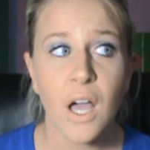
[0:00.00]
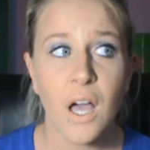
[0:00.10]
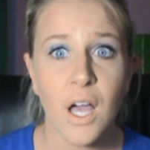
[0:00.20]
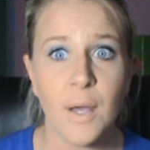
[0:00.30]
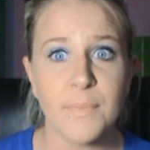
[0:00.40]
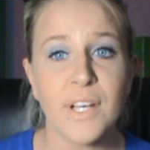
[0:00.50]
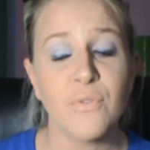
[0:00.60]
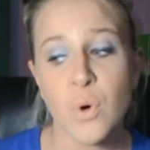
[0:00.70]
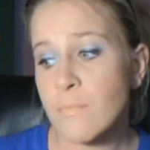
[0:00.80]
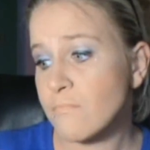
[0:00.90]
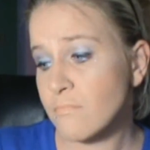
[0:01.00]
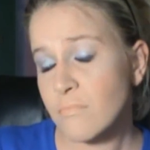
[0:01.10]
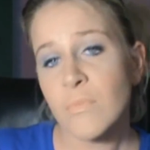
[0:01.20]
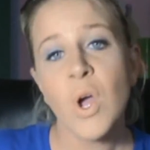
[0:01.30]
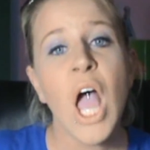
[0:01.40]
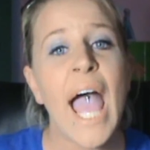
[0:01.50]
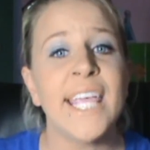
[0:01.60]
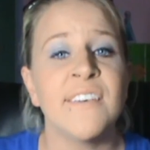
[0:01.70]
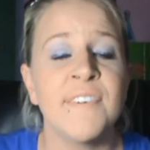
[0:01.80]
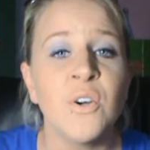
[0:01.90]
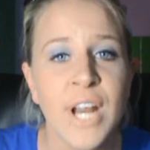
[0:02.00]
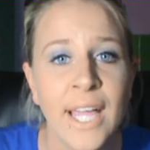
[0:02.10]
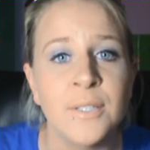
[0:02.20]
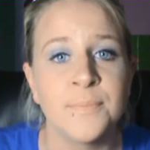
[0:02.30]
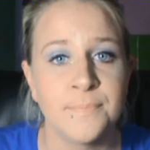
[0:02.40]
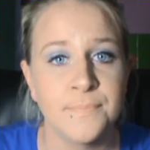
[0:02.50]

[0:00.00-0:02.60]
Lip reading: Therefore, how you feel now?